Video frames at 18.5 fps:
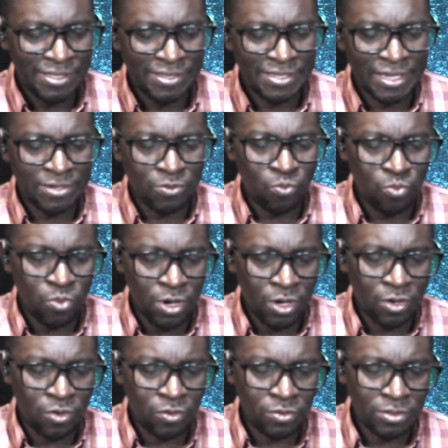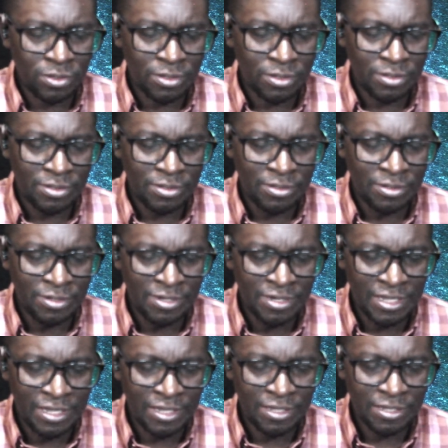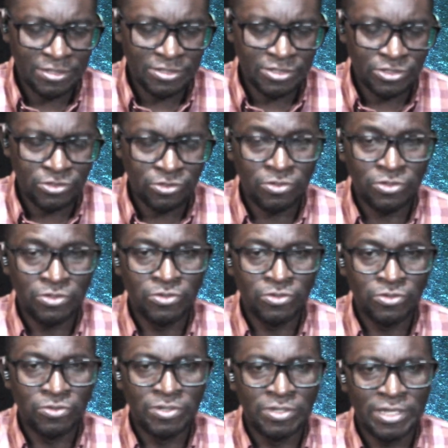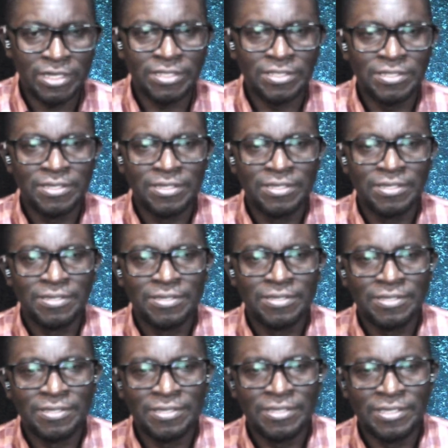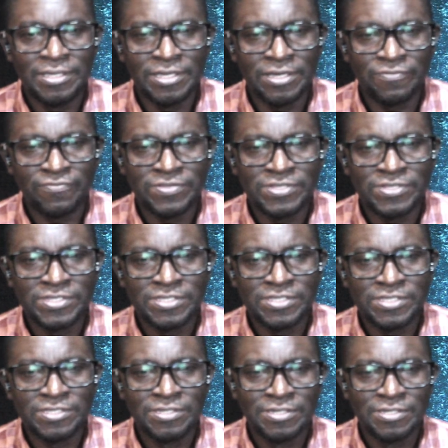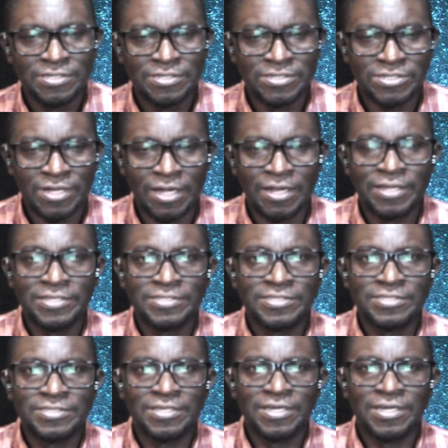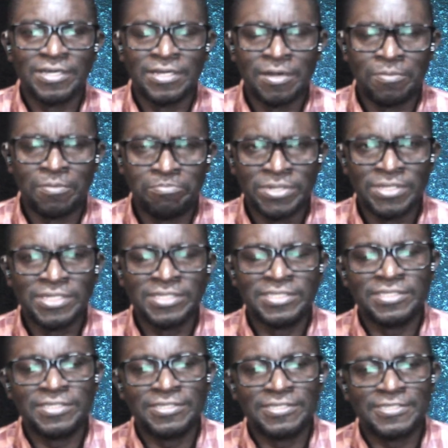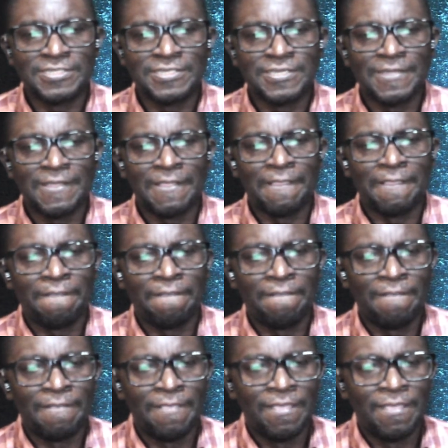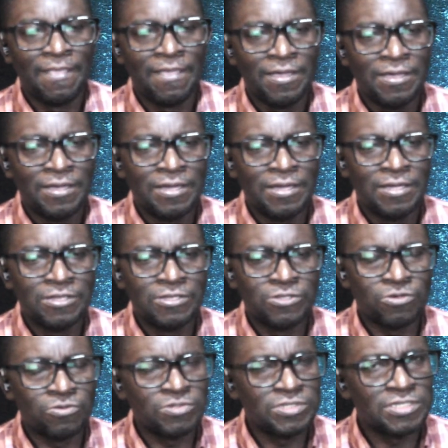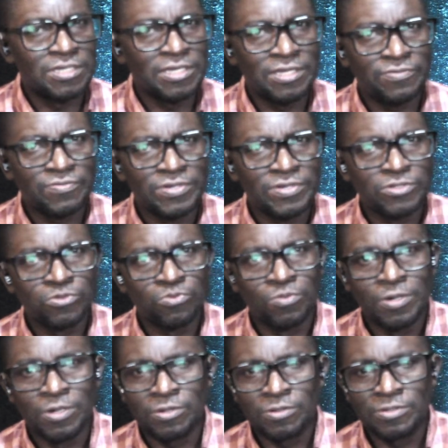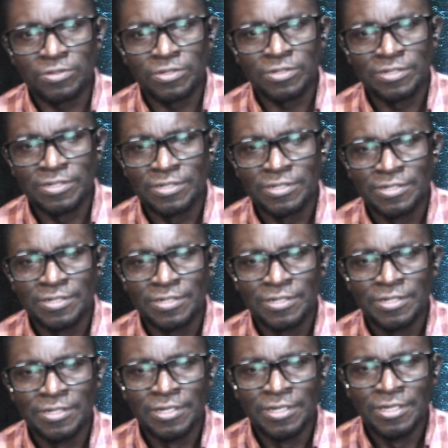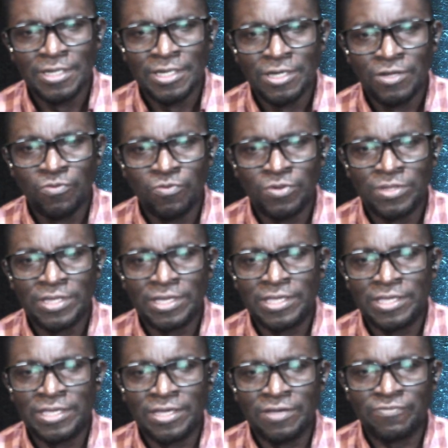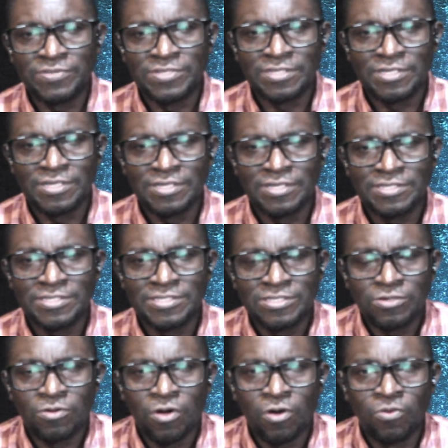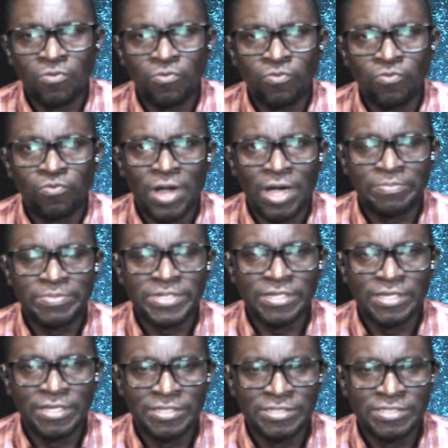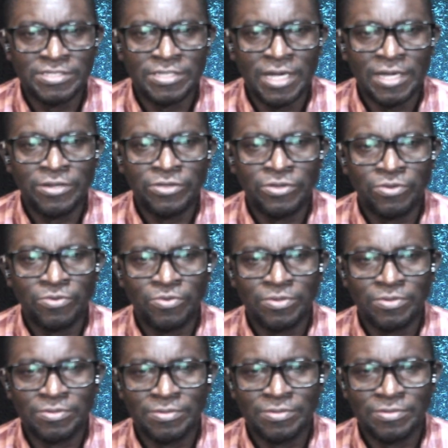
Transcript: that the world needs your unique gifts, talents, and abilities. Don't leave this world with the gifts still unwrapped inside you.